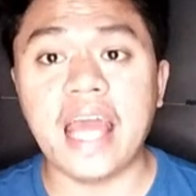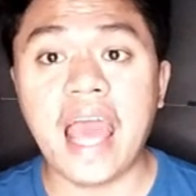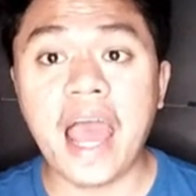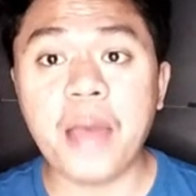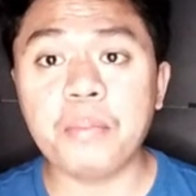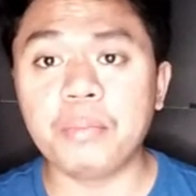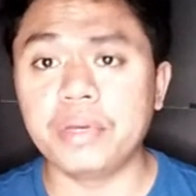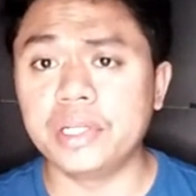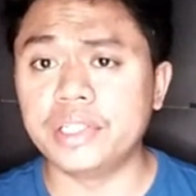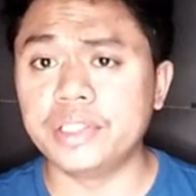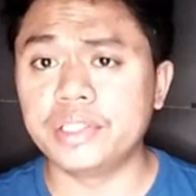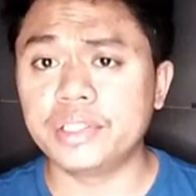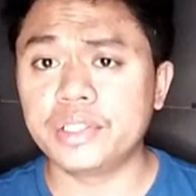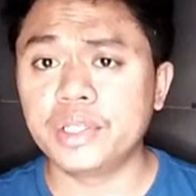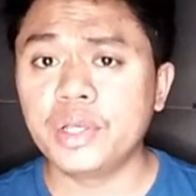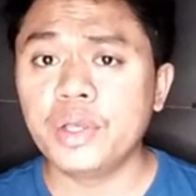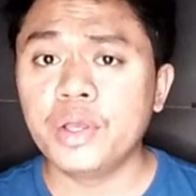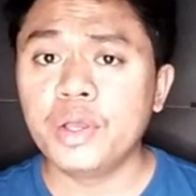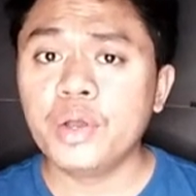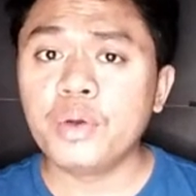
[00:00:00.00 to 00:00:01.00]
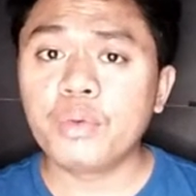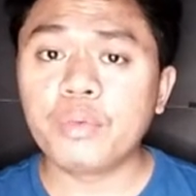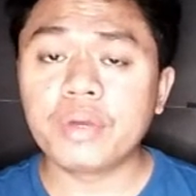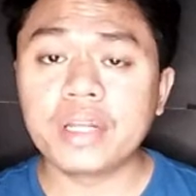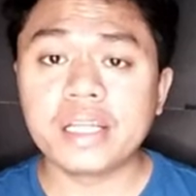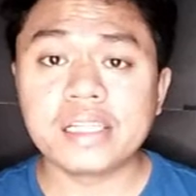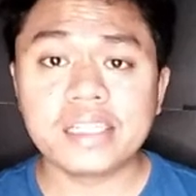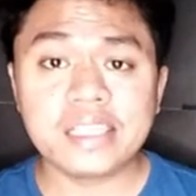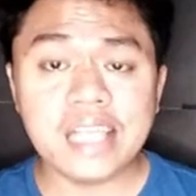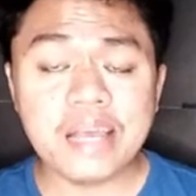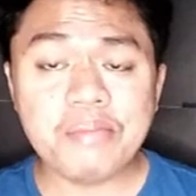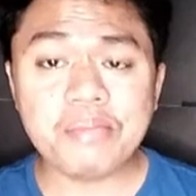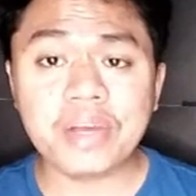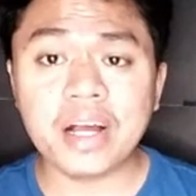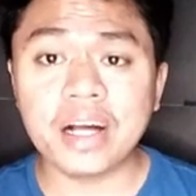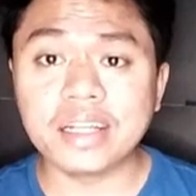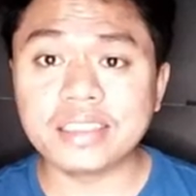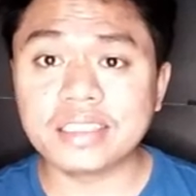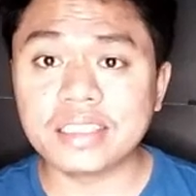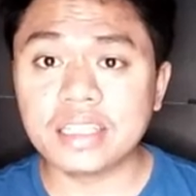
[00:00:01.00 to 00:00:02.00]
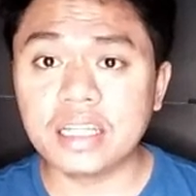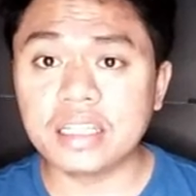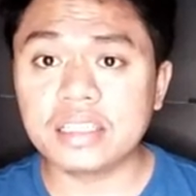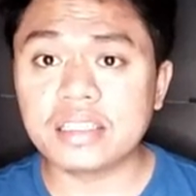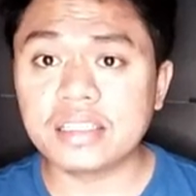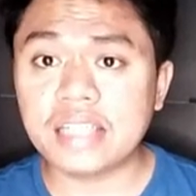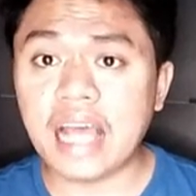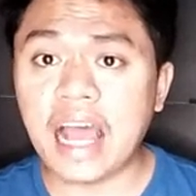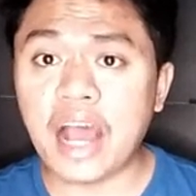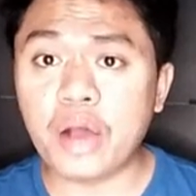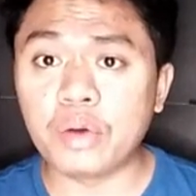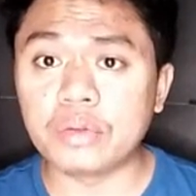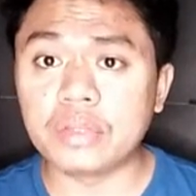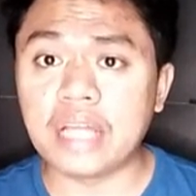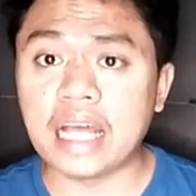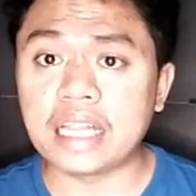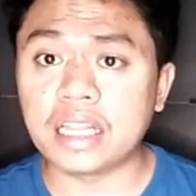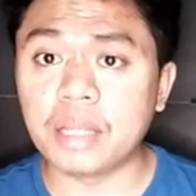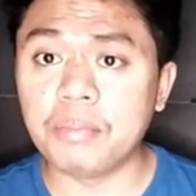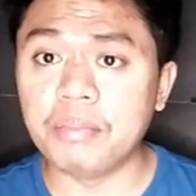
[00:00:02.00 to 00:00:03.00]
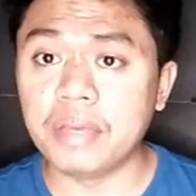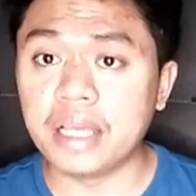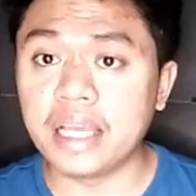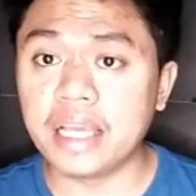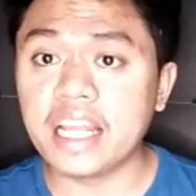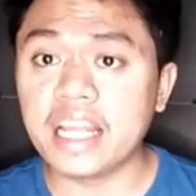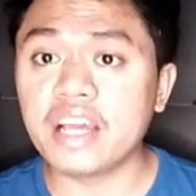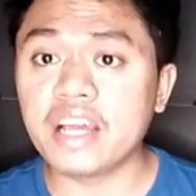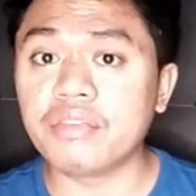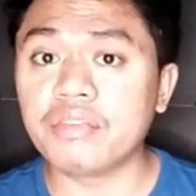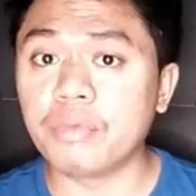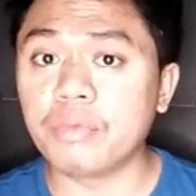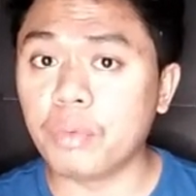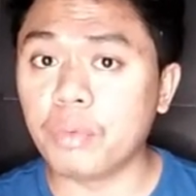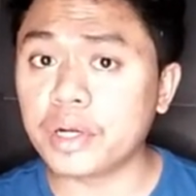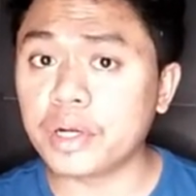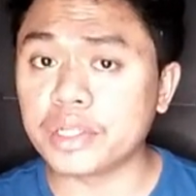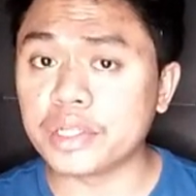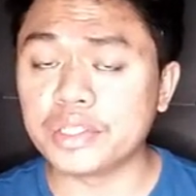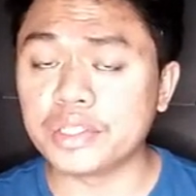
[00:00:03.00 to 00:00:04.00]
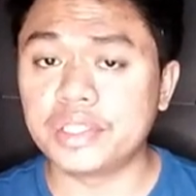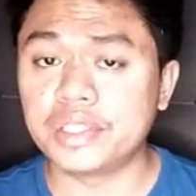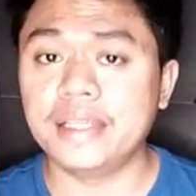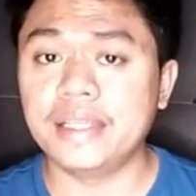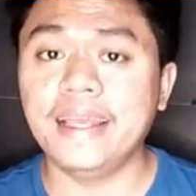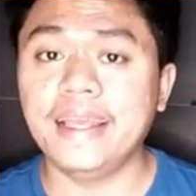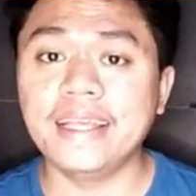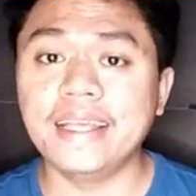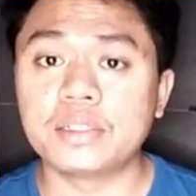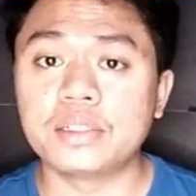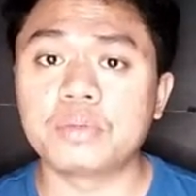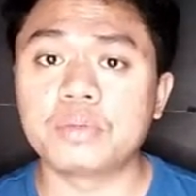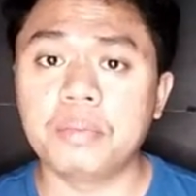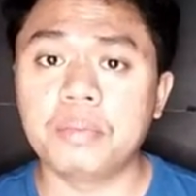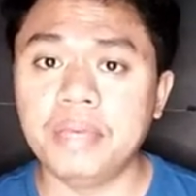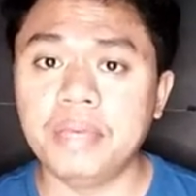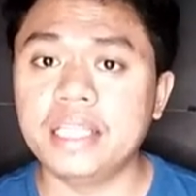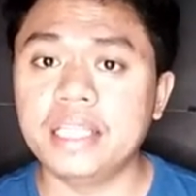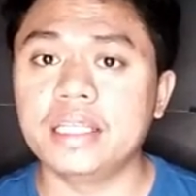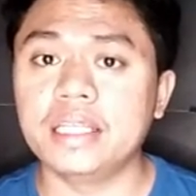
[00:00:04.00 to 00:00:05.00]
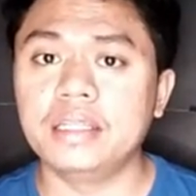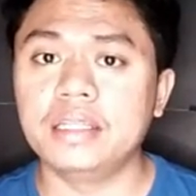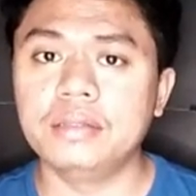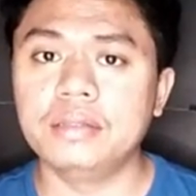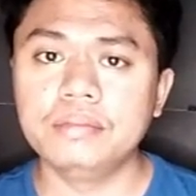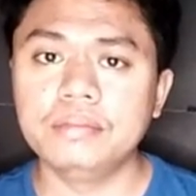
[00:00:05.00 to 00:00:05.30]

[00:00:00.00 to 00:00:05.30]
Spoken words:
happens when the same consonant sound at the beginning of words is repeated.